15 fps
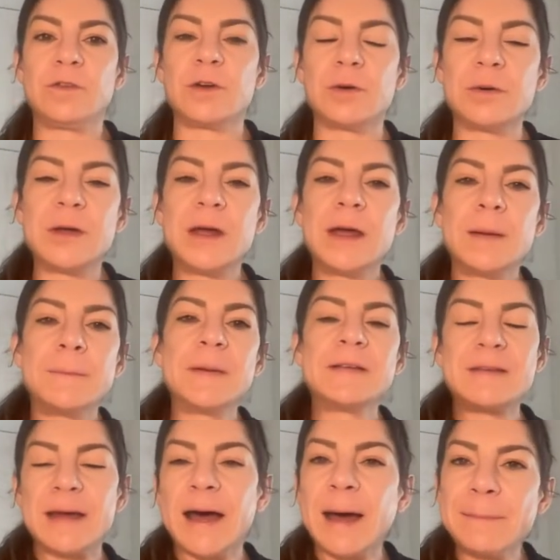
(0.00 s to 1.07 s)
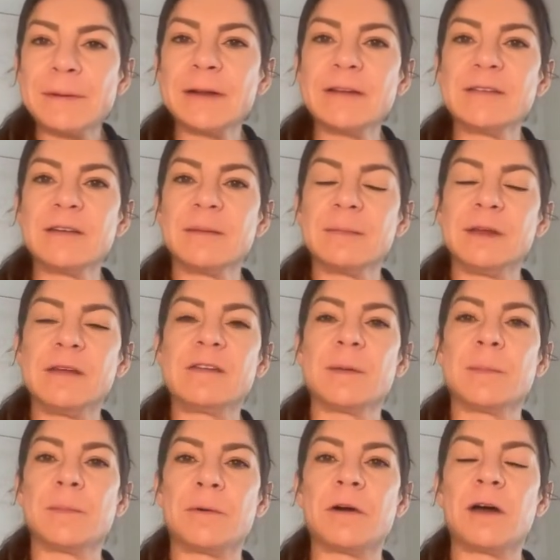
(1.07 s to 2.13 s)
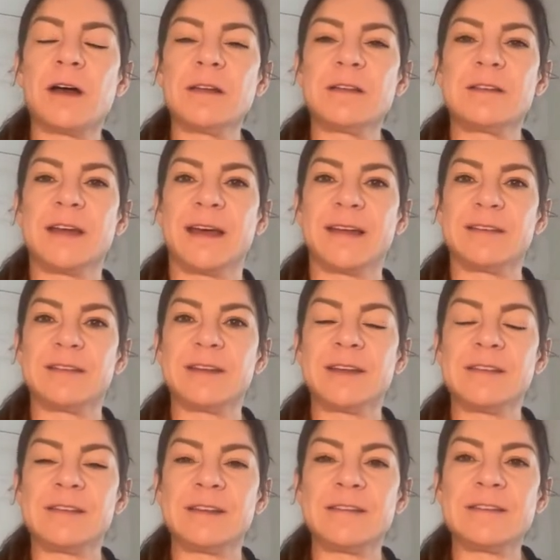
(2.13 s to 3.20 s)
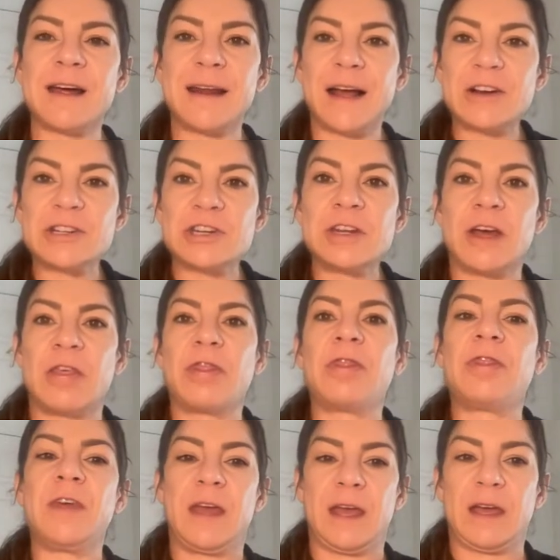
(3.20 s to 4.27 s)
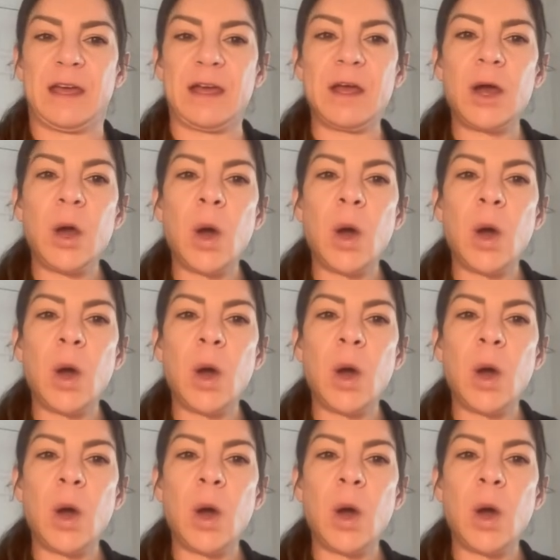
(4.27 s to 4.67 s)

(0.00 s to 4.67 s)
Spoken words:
So metabolism is the process. It's not actually a thing.